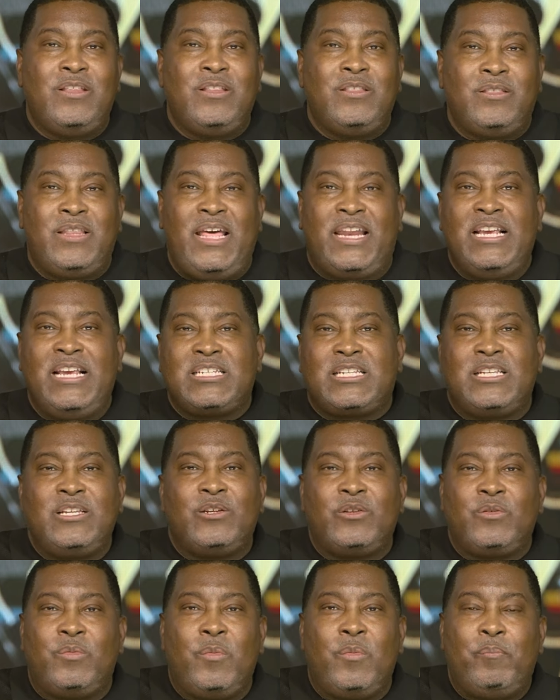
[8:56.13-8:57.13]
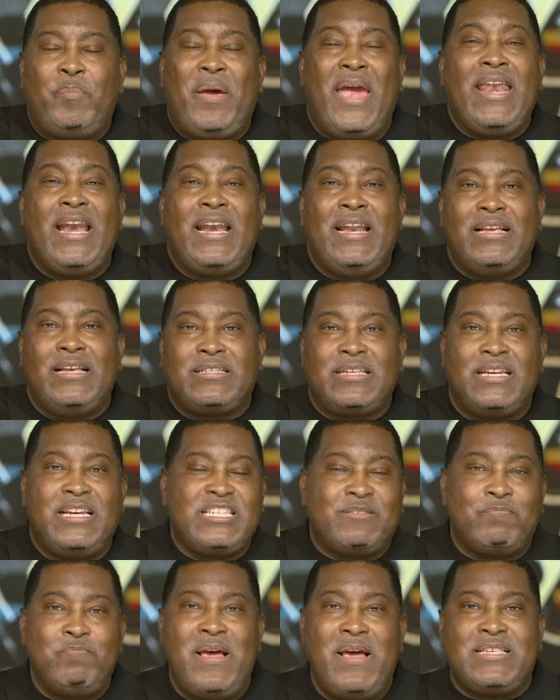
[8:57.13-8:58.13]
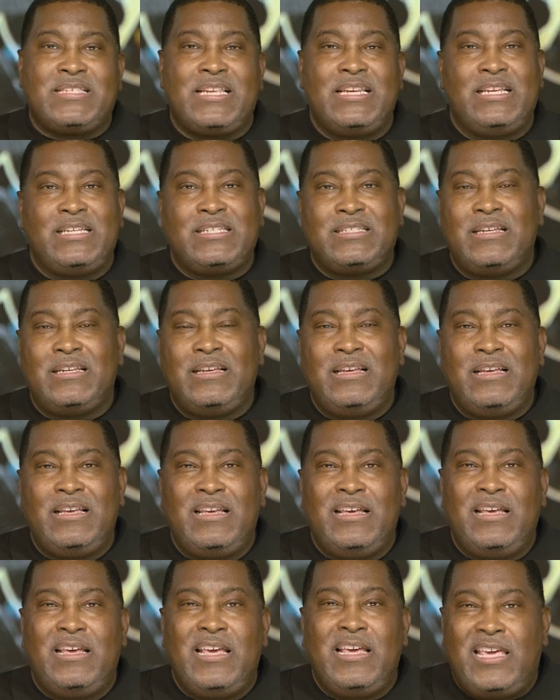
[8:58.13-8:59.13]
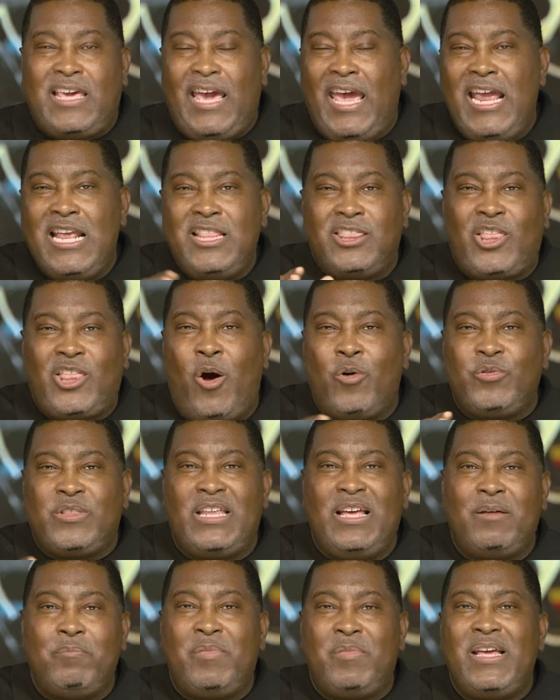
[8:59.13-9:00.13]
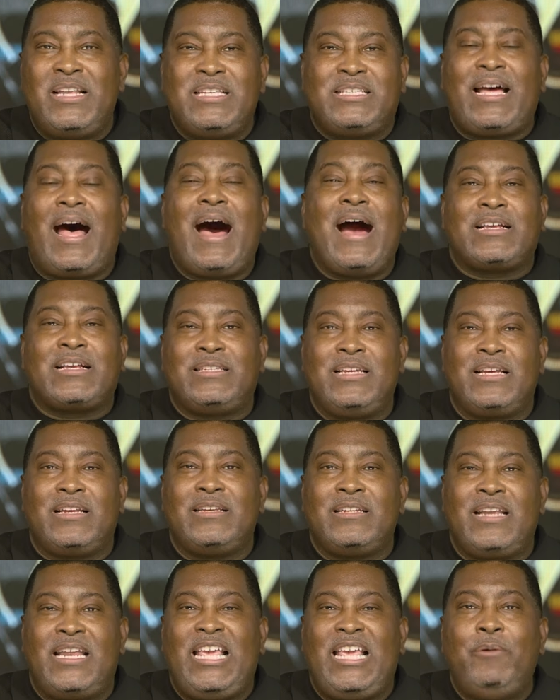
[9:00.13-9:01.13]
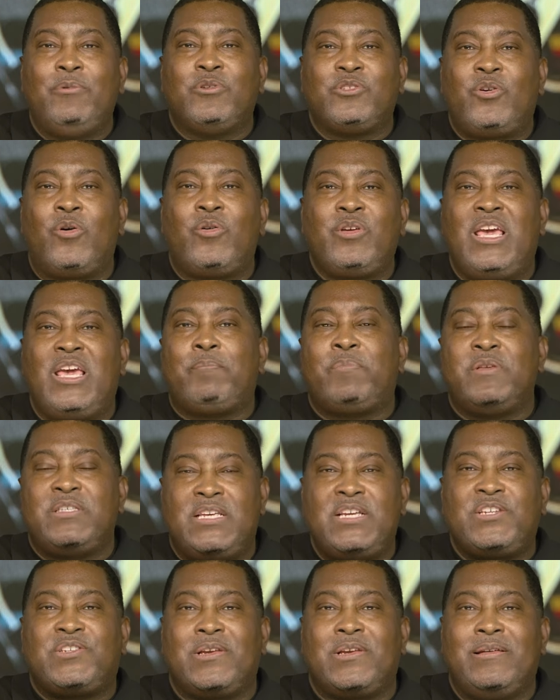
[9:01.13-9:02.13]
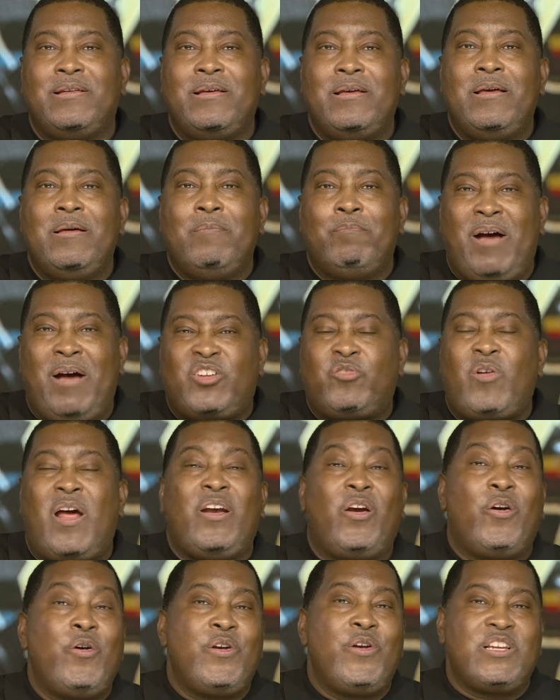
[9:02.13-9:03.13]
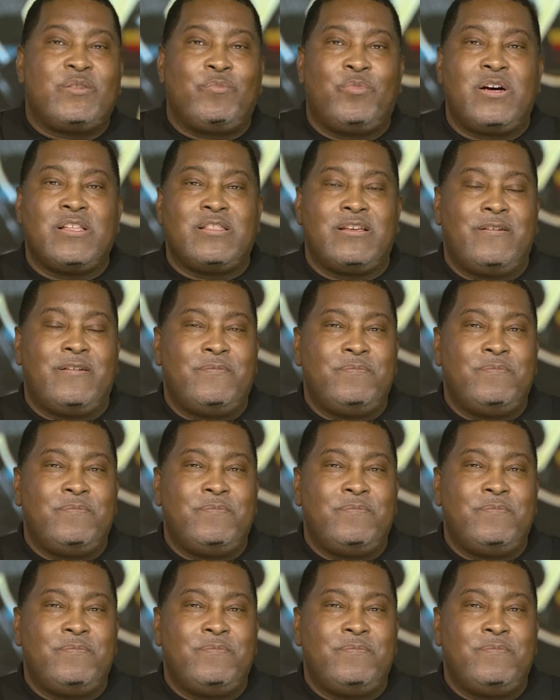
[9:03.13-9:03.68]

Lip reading: that his little pettiness and his messiness, Cain thought that him being toxic, that he was going to get positioned by trying to hurt his brother.